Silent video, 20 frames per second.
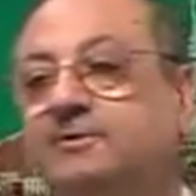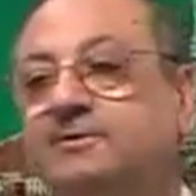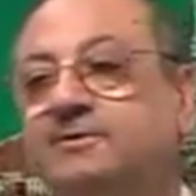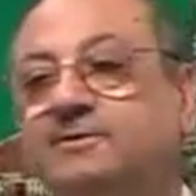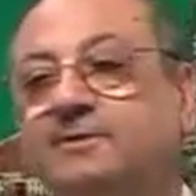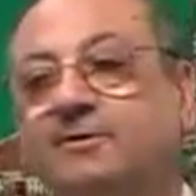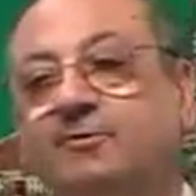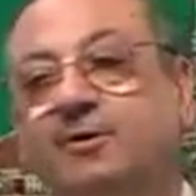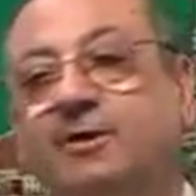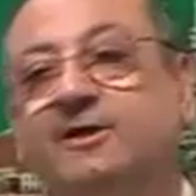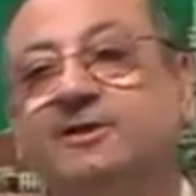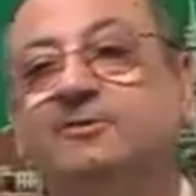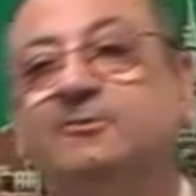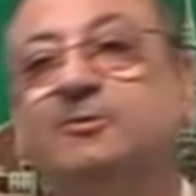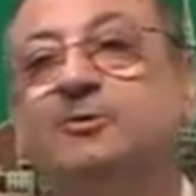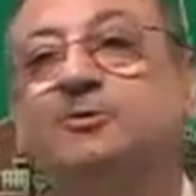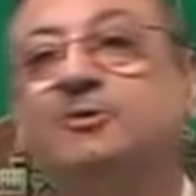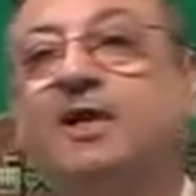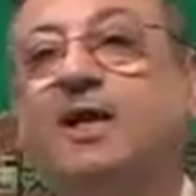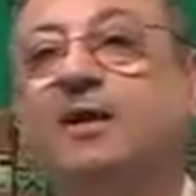What is
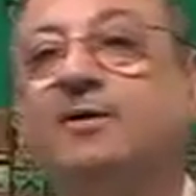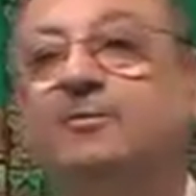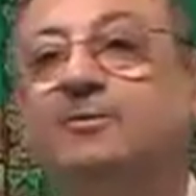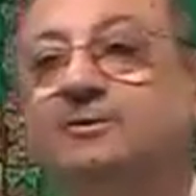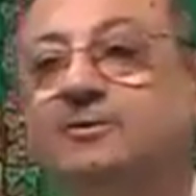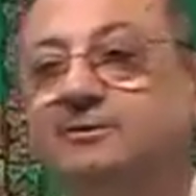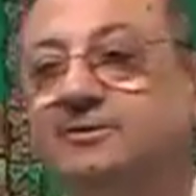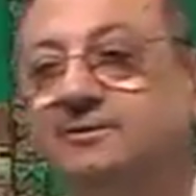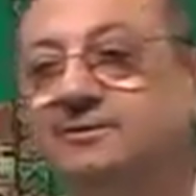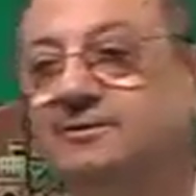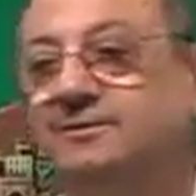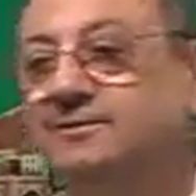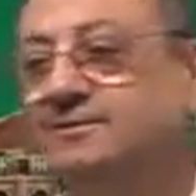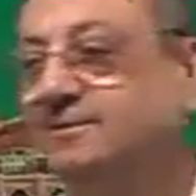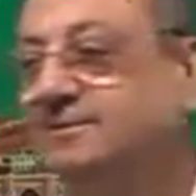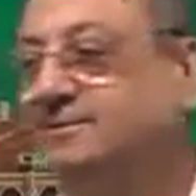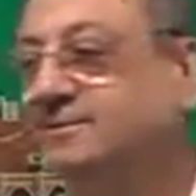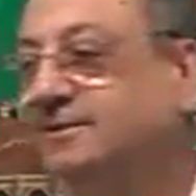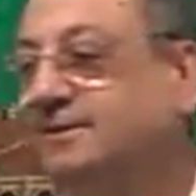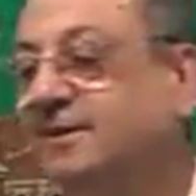musabun?
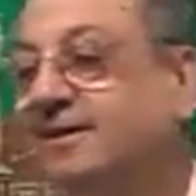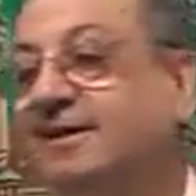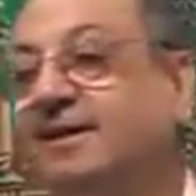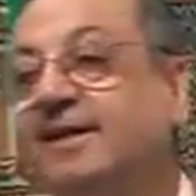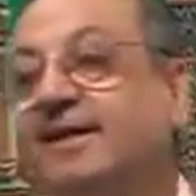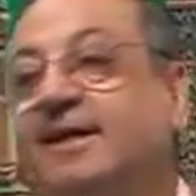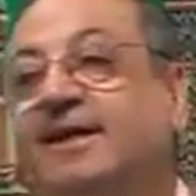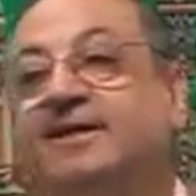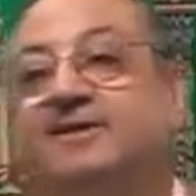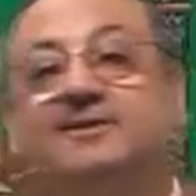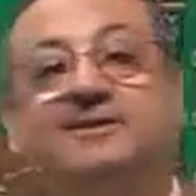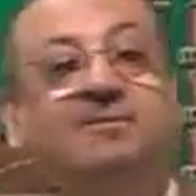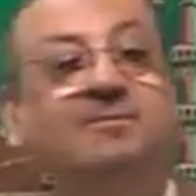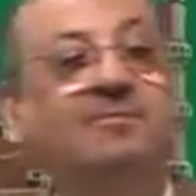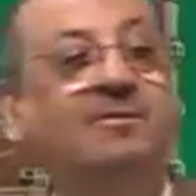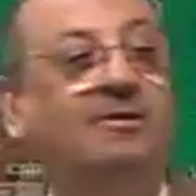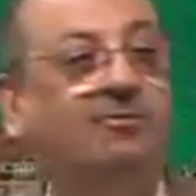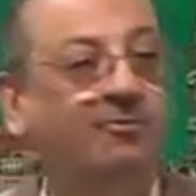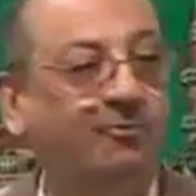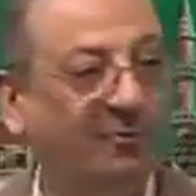Ism
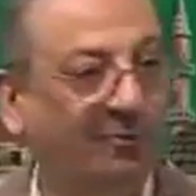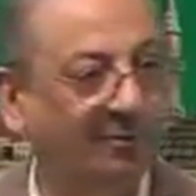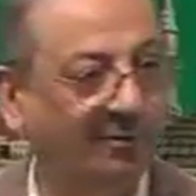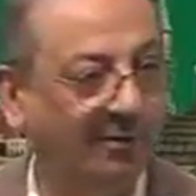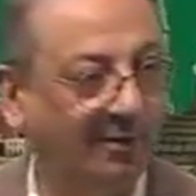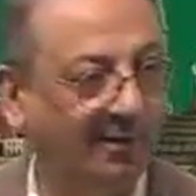maf'ul.